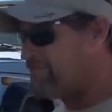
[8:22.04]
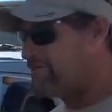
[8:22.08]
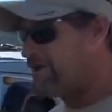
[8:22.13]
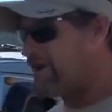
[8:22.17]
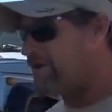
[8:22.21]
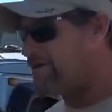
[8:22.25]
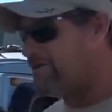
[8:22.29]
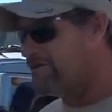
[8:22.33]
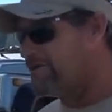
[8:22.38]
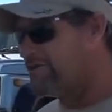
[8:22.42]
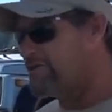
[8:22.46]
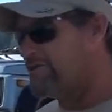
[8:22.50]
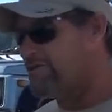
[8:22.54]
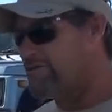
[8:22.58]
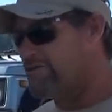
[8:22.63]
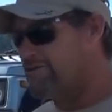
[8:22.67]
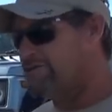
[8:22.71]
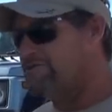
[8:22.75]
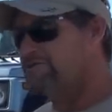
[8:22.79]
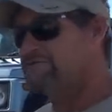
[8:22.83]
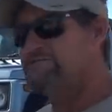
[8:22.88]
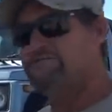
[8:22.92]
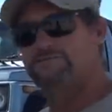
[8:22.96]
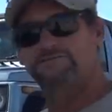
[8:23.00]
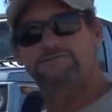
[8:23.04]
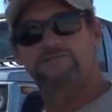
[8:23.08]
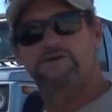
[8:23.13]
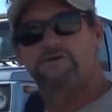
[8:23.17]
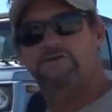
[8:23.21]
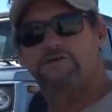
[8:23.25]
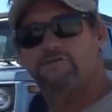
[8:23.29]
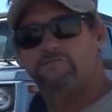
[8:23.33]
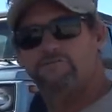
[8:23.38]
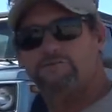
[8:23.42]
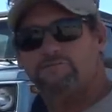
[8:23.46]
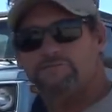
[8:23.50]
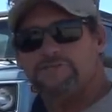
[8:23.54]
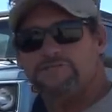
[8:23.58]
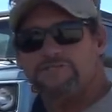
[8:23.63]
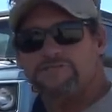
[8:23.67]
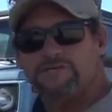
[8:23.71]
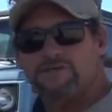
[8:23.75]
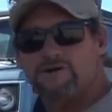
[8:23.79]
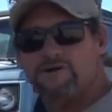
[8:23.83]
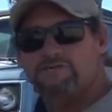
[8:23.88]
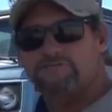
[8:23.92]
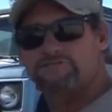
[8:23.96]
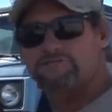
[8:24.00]
it powder coated so that it would be
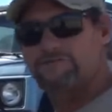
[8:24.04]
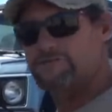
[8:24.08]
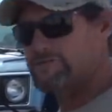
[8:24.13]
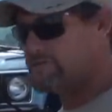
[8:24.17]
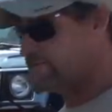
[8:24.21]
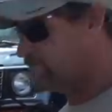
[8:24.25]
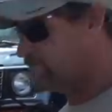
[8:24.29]
tough